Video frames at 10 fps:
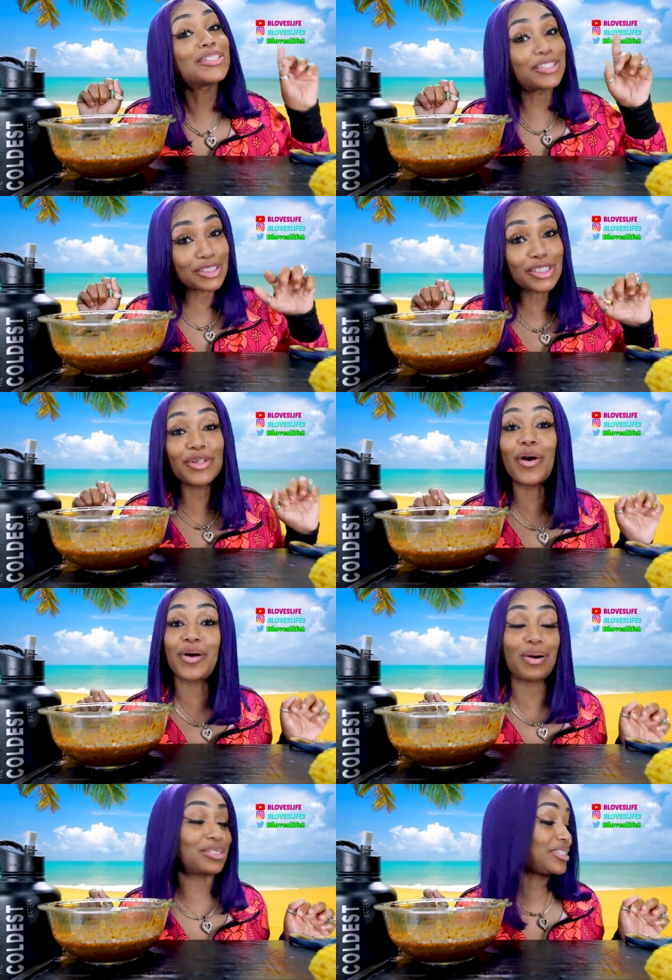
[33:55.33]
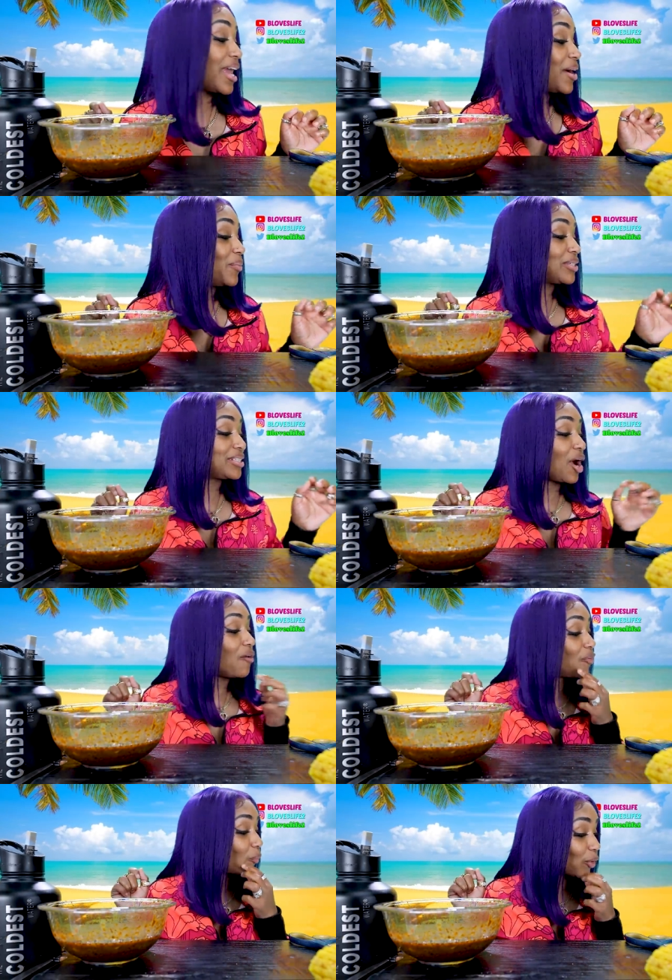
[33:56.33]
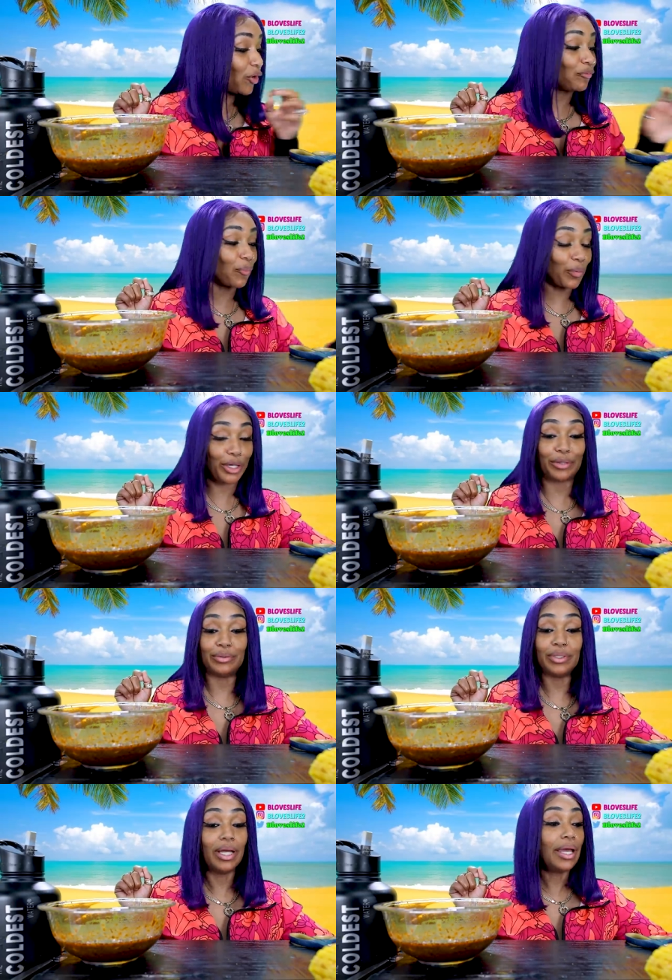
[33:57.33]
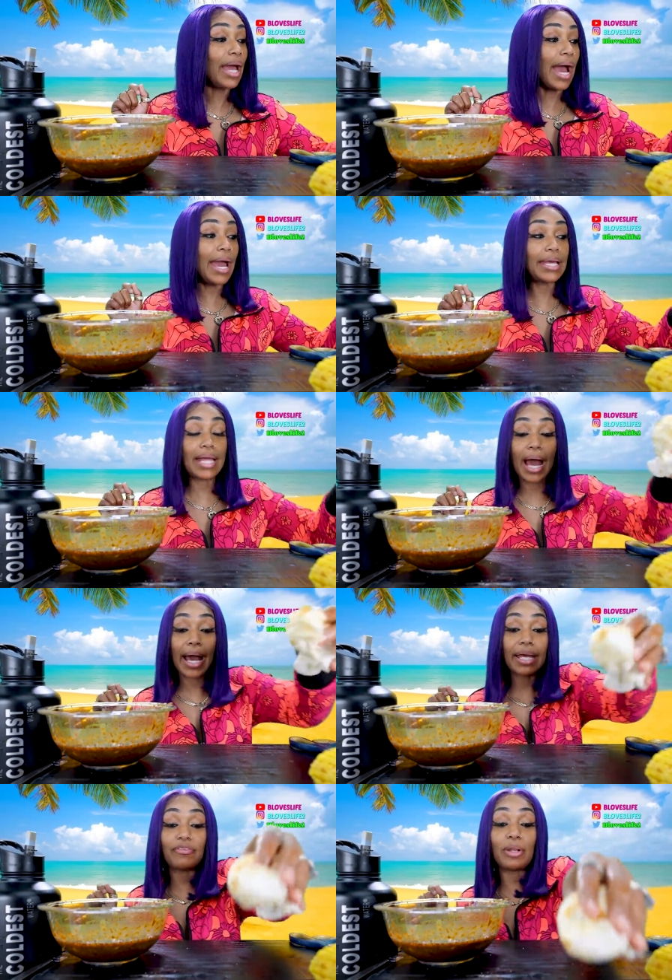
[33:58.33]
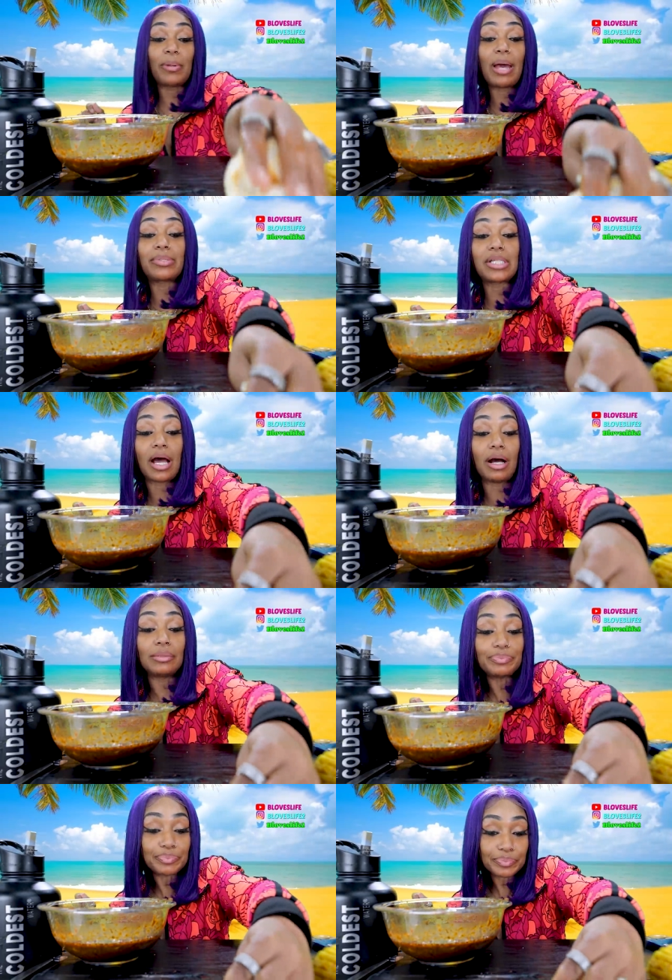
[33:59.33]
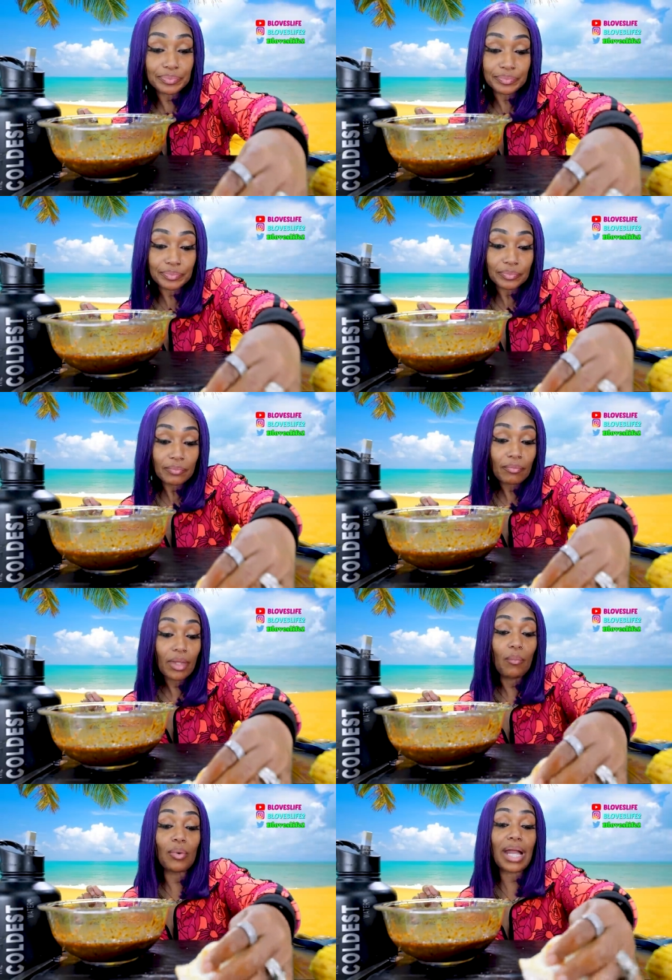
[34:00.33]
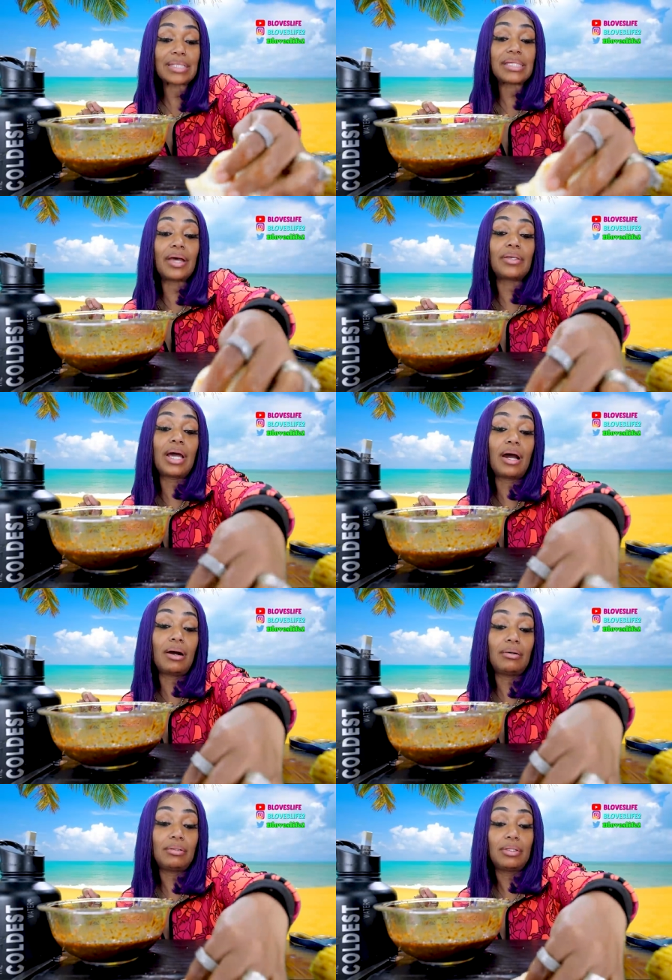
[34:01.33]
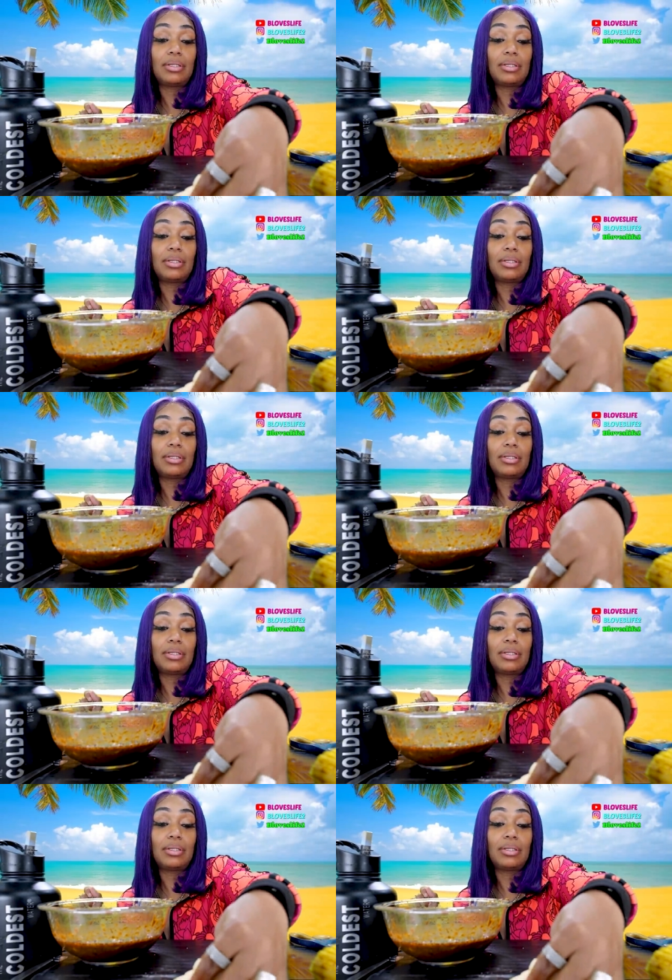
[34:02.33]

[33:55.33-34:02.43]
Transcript: Sister girl going to share it with y'all for real, for real. I ain't, I ain't finna play with y'all. When I tell y'all